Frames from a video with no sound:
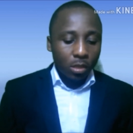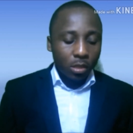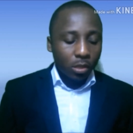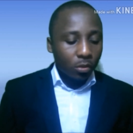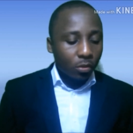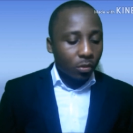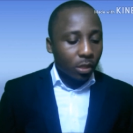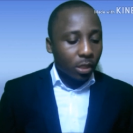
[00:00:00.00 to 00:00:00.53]
they
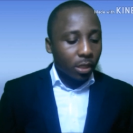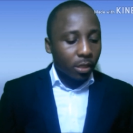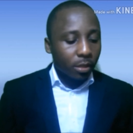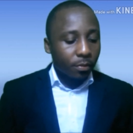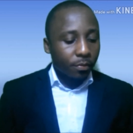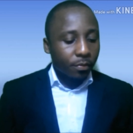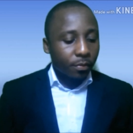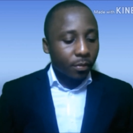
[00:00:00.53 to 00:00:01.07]

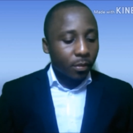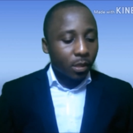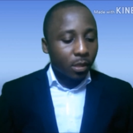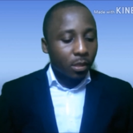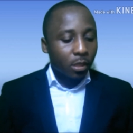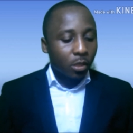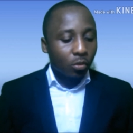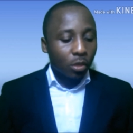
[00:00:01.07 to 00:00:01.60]

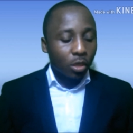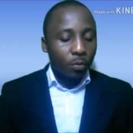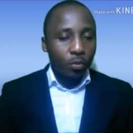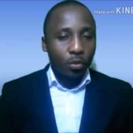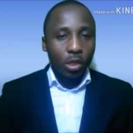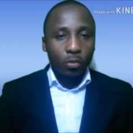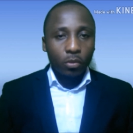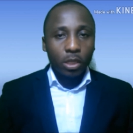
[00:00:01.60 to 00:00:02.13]
will help
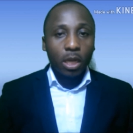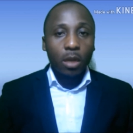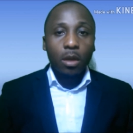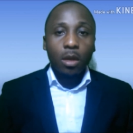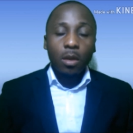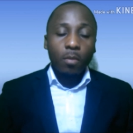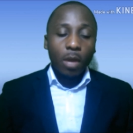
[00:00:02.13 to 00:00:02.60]
you out with that.